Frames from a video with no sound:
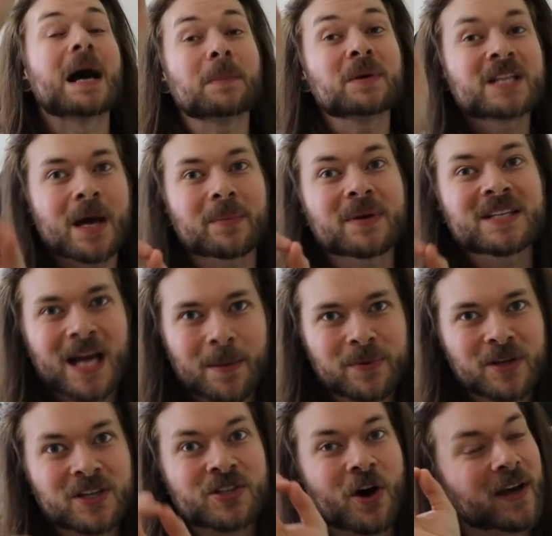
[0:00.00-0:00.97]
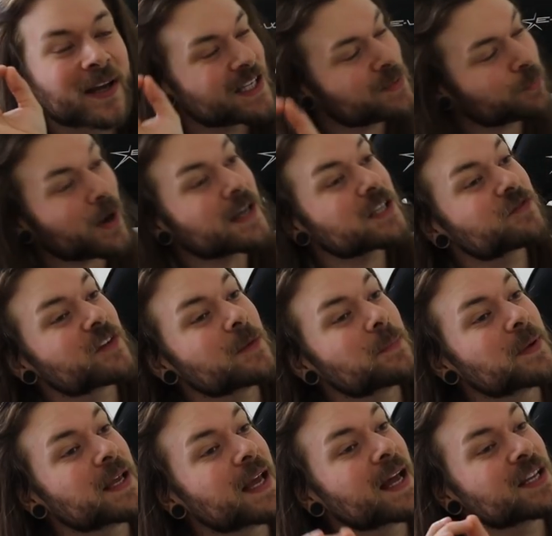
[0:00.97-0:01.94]
w w w dot express v
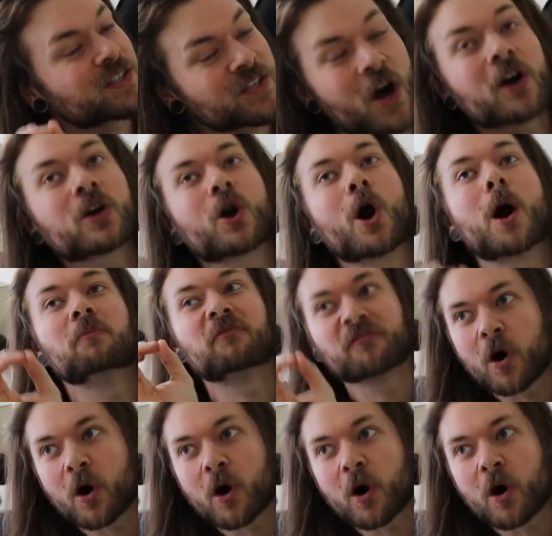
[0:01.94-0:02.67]
p n dot com